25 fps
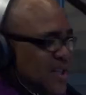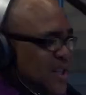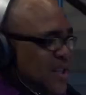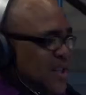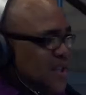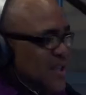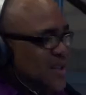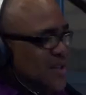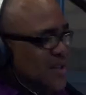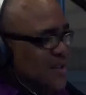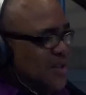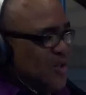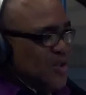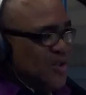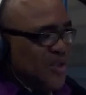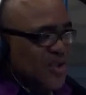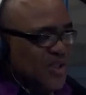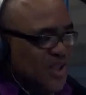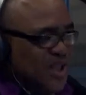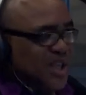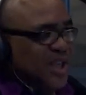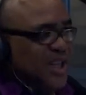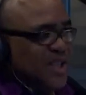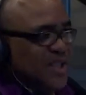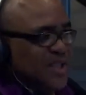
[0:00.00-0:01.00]
said also
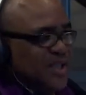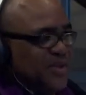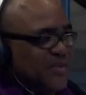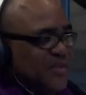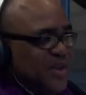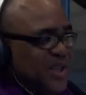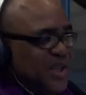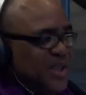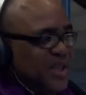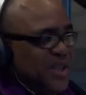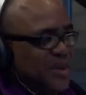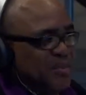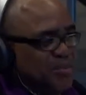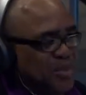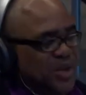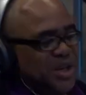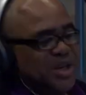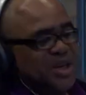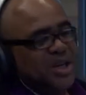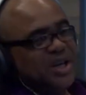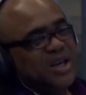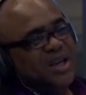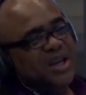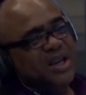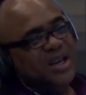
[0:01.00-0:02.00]
selectively, they
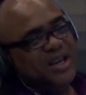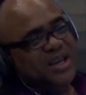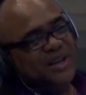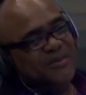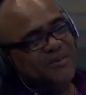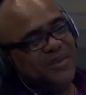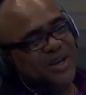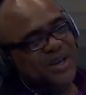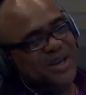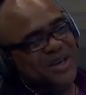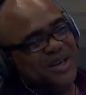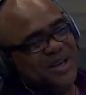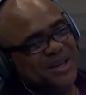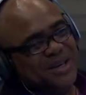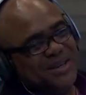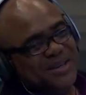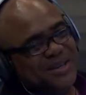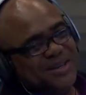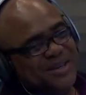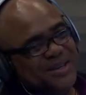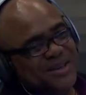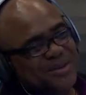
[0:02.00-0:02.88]
pick the very